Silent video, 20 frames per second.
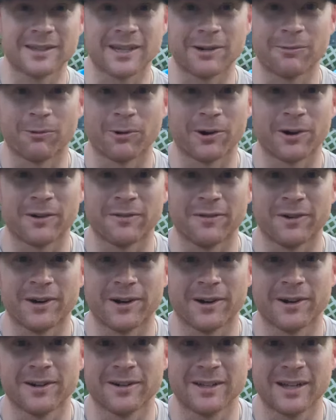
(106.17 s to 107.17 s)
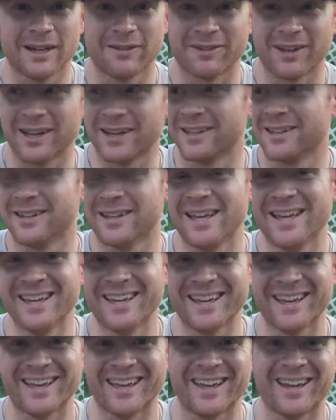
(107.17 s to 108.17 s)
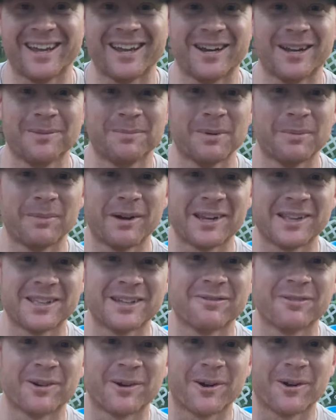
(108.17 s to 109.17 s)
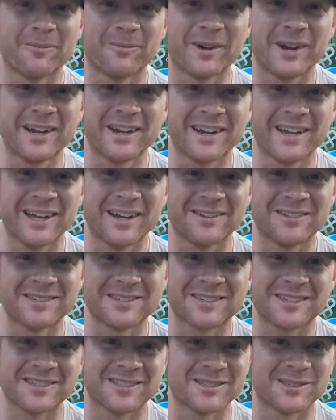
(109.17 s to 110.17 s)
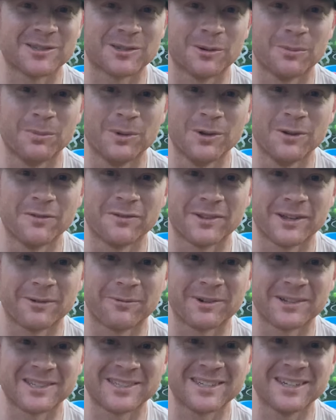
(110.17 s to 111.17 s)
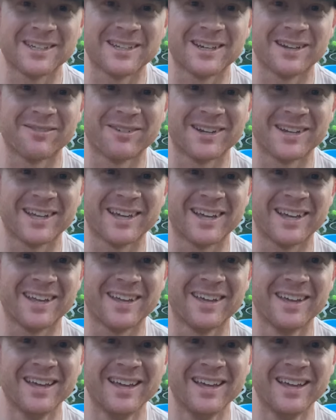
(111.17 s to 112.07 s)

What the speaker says: a work of art. I've got it hanging up in my living room right now just because it's so beautiful. I want to see it every day.